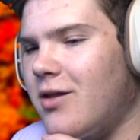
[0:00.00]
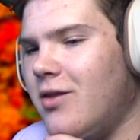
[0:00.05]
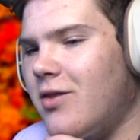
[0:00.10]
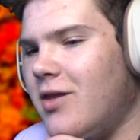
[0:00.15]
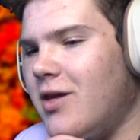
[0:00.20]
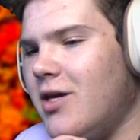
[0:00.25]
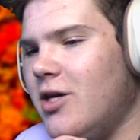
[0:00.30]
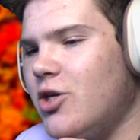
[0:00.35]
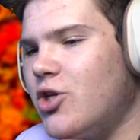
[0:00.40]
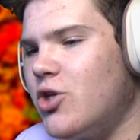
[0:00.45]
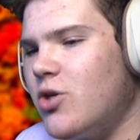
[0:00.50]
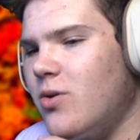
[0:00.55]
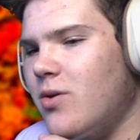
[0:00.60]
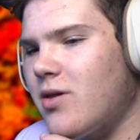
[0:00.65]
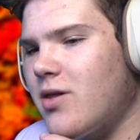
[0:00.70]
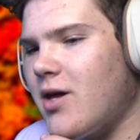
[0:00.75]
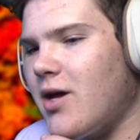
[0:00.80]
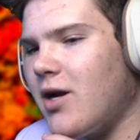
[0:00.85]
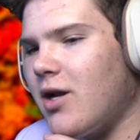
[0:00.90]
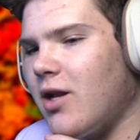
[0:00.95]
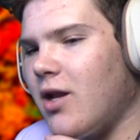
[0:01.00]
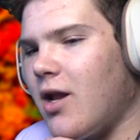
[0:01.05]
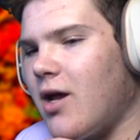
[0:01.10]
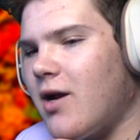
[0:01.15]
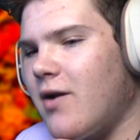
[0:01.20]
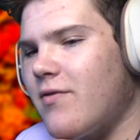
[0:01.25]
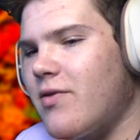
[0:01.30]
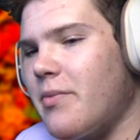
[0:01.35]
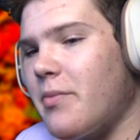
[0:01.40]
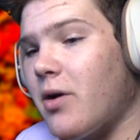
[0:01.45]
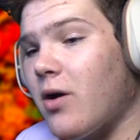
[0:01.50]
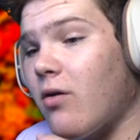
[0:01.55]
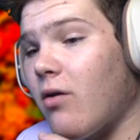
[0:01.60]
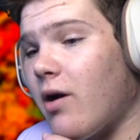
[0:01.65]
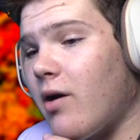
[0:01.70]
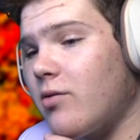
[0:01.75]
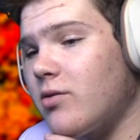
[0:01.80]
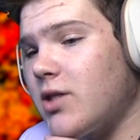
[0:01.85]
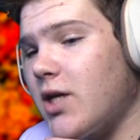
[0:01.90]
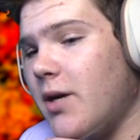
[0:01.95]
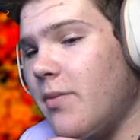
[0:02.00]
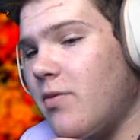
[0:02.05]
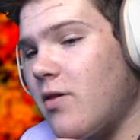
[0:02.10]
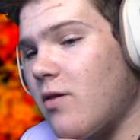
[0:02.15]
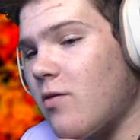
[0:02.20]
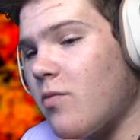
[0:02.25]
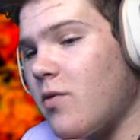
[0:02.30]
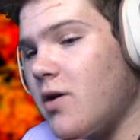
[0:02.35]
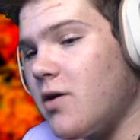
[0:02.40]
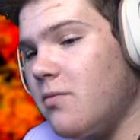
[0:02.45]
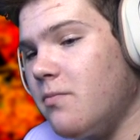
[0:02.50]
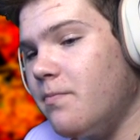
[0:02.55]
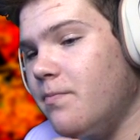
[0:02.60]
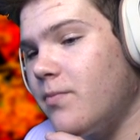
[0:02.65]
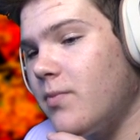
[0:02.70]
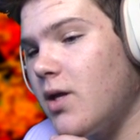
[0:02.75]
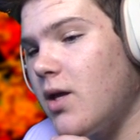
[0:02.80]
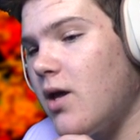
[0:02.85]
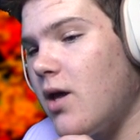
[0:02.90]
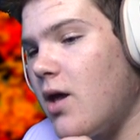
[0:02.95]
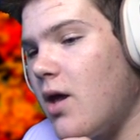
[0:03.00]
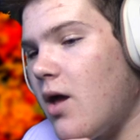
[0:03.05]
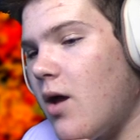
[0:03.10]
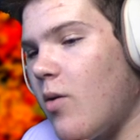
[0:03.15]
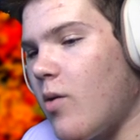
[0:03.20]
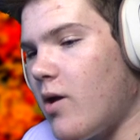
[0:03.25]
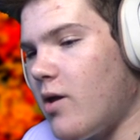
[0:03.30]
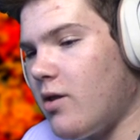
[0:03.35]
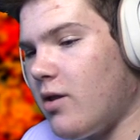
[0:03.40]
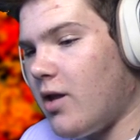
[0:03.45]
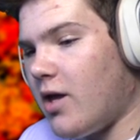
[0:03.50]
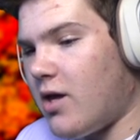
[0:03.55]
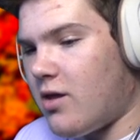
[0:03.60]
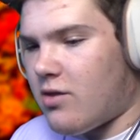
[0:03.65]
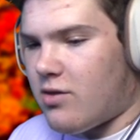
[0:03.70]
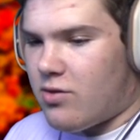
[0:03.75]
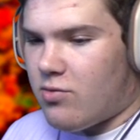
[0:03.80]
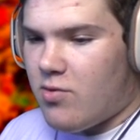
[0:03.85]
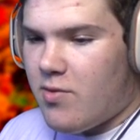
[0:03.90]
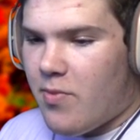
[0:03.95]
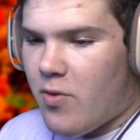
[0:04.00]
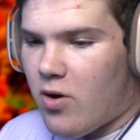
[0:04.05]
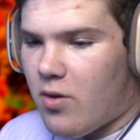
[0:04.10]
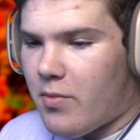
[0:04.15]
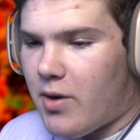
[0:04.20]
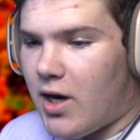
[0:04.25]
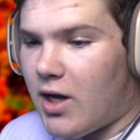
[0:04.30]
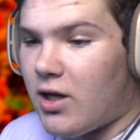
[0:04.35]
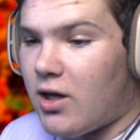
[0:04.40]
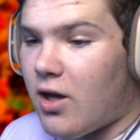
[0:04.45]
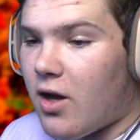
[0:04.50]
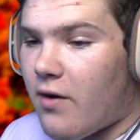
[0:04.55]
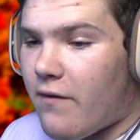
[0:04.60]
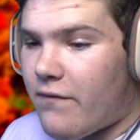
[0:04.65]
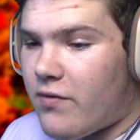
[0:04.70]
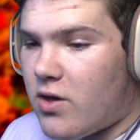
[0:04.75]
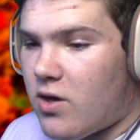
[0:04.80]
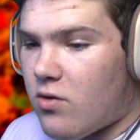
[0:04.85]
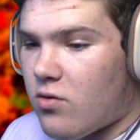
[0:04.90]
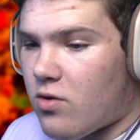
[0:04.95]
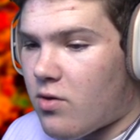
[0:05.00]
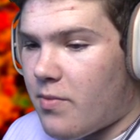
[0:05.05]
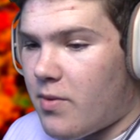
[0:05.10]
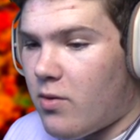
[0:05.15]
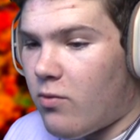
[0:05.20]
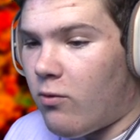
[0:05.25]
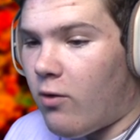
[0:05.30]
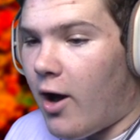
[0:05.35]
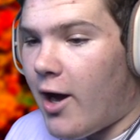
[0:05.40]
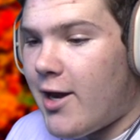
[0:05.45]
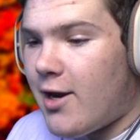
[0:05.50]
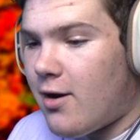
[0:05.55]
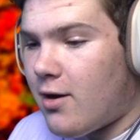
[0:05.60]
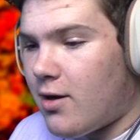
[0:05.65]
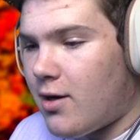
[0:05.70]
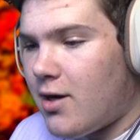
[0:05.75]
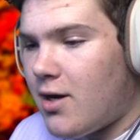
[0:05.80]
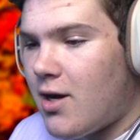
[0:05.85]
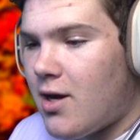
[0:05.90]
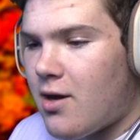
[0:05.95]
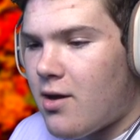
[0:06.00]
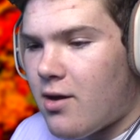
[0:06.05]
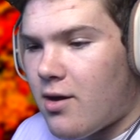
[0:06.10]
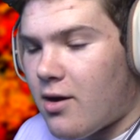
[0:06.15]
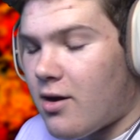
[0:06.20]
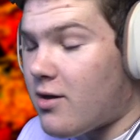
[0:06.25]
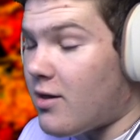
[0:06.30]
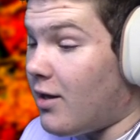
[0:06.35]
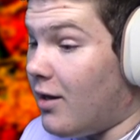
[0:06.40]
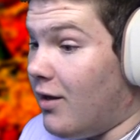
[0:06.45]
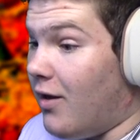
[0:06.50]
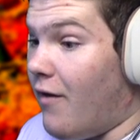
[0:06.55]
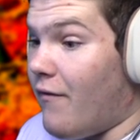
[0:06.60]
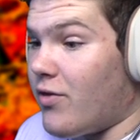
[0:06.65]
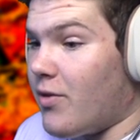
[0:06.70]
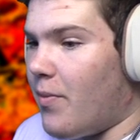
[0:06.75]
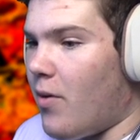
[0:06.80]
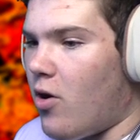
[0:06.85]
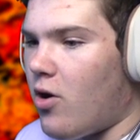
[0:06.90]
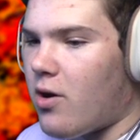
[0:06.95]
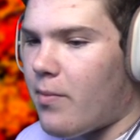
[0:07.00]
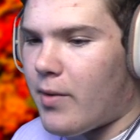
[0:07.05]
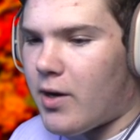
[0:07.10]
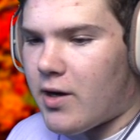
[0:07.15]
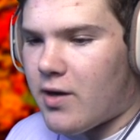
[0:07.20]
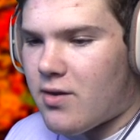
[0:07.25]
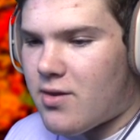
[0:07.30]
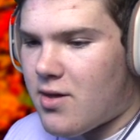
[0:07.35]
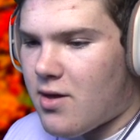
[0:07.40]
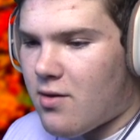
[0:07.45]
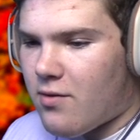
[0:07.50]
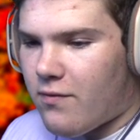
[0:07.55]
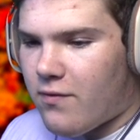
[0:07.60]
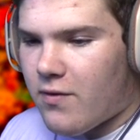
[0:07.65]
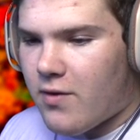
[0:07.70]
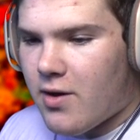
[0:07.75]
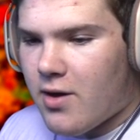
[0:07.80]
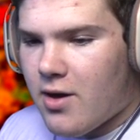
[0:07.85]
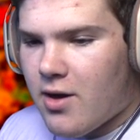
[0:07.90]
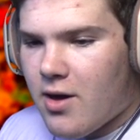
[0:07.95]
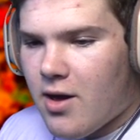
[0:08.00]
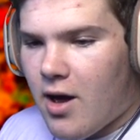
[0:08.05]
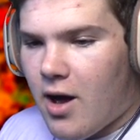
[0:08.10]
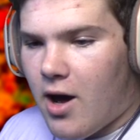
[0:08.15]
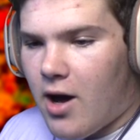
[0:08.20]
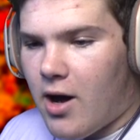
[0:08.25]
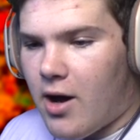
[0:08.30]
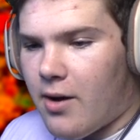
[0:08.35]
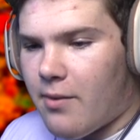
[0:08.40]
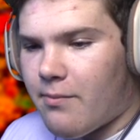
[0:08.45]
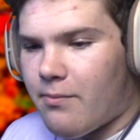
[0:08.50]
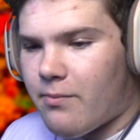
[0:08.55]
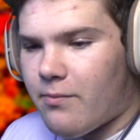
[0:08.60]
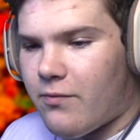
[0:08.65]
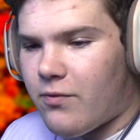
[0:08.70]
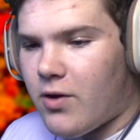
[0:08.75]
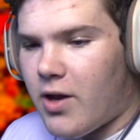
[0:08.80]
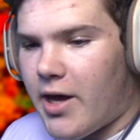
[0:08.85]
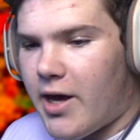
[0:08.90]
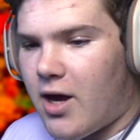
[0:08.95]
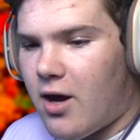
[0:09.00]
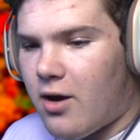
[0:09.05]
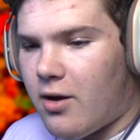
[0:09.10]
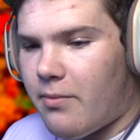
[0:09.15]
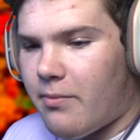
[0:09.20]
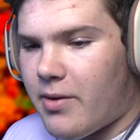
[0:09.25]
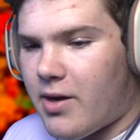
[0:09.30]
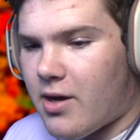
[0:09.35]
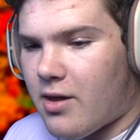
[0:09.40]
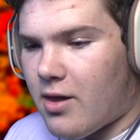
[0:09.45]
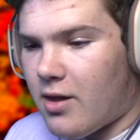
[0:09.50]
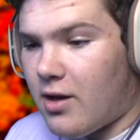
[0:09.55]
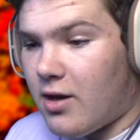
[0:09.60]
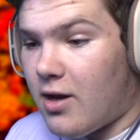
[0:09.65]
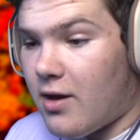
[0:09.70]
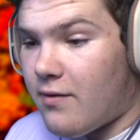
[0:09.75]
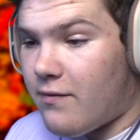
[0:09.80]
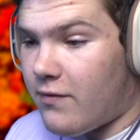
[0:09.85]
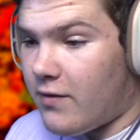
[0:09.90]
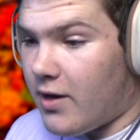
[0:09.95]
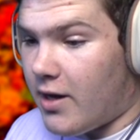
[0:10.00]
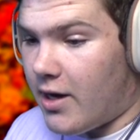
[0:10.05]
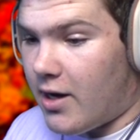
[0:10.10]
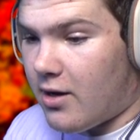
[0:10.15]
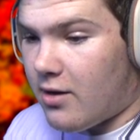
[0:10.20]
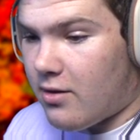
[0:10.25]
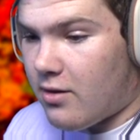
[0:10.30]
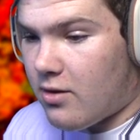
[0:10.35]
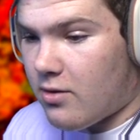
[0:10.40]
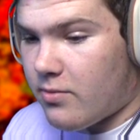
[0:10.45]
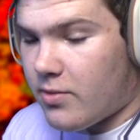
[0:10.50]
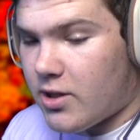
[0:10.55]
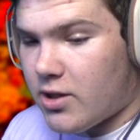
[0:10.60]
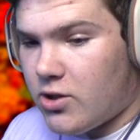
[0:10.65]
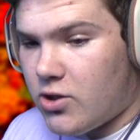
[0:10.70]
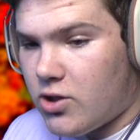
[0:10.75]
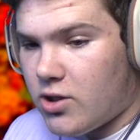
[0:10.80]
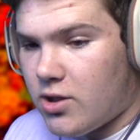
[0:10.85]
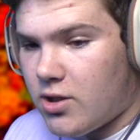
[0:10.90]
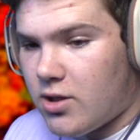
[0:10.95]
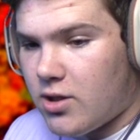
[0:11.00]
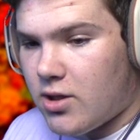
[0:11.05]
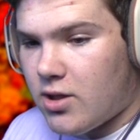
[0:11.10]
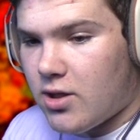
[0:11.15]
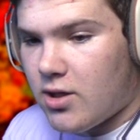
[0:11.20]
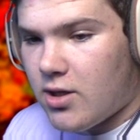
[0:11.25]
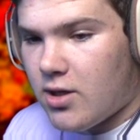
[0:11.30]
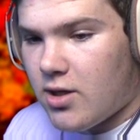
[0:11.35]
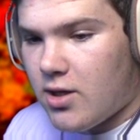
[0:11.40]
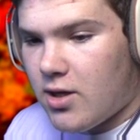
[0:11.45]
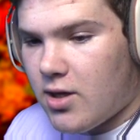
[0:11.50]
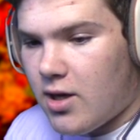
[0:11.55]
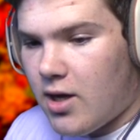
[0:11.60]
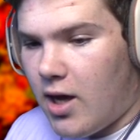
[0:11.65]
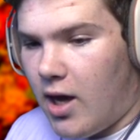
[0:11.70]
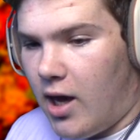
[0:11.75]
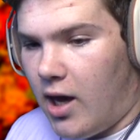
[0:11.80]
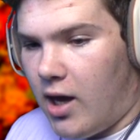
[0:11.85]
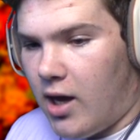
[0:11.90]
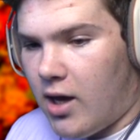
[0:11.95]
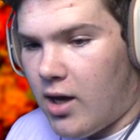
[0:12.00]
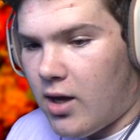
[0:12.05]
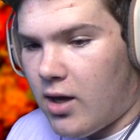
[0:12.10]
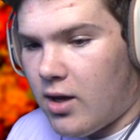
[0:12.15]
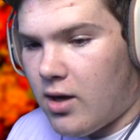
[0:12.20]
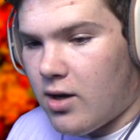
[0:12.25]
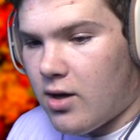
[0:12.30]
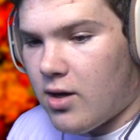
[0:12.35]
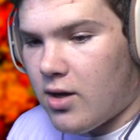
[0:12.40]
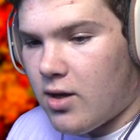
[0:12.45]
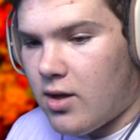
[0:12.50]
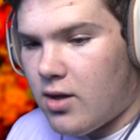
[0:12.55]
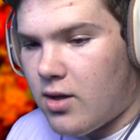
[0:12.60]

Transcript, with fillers: the issue is that a lot of them are ground types as well. I mean, like, three Pokemon I love to use would be Rhydon, because I love the Pokemon itself, um, Flygon, because I love Flygon so much, and...